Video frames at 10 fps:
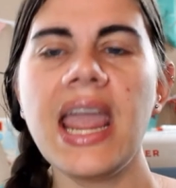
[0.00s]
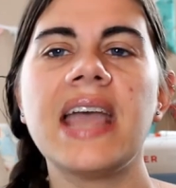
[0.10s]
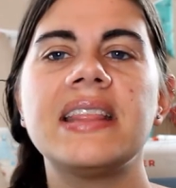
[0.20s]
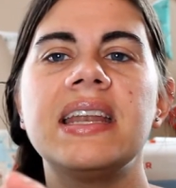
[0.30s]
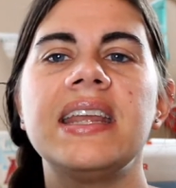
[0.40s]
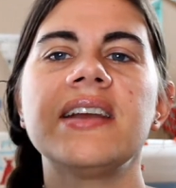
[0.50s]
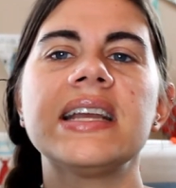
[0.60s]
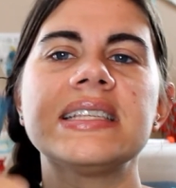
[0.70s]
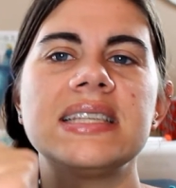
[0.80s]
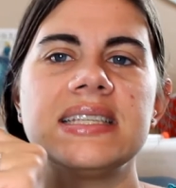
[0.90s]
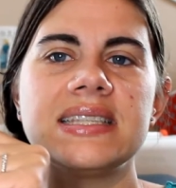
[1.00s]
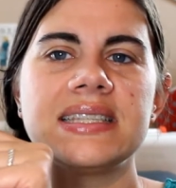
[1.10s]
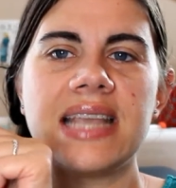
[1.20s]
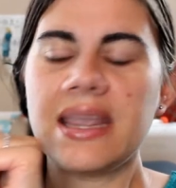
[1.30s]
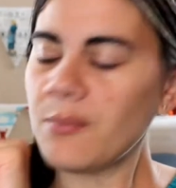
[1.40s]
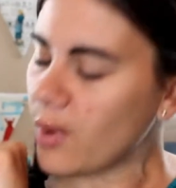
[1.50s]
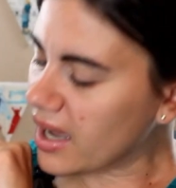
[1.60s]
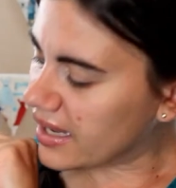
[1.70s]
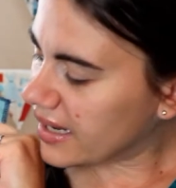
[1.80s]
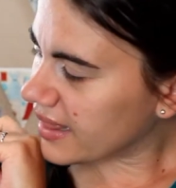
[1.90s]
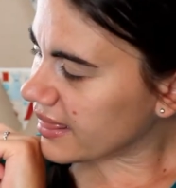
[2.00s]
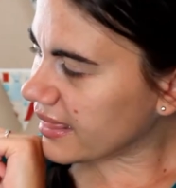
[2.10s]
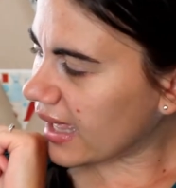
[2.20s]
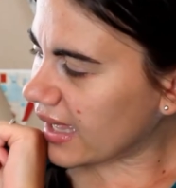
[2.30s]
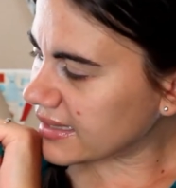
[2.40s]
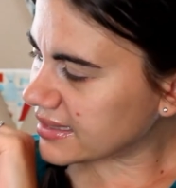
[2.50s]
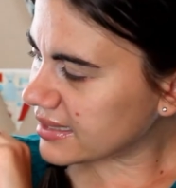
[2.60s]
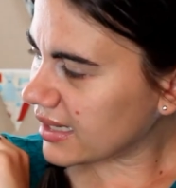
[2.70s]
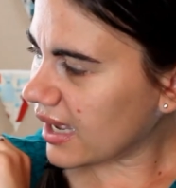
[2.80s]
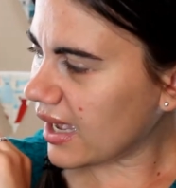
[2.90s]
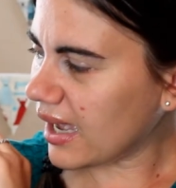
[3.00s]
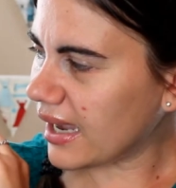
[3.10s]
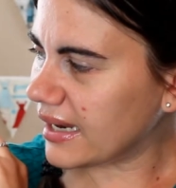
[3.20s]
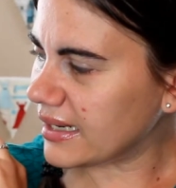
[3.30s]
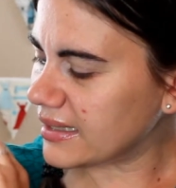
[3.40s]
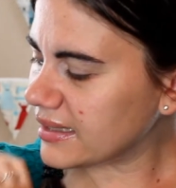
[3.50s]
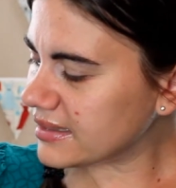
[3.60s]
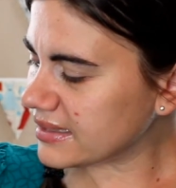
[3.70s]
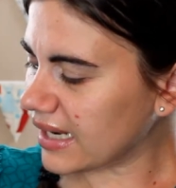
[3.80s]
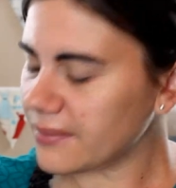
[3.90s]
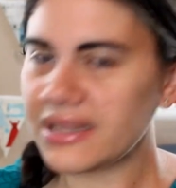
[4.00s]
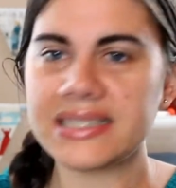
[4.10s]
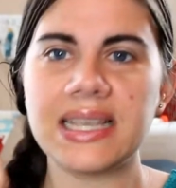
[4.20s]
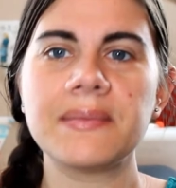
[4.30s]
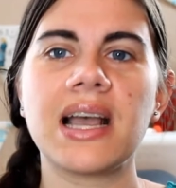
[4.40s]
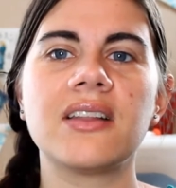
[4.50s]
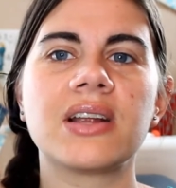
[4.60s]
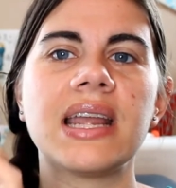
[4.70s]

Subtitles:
And then here is the same one that I dyed with the same color,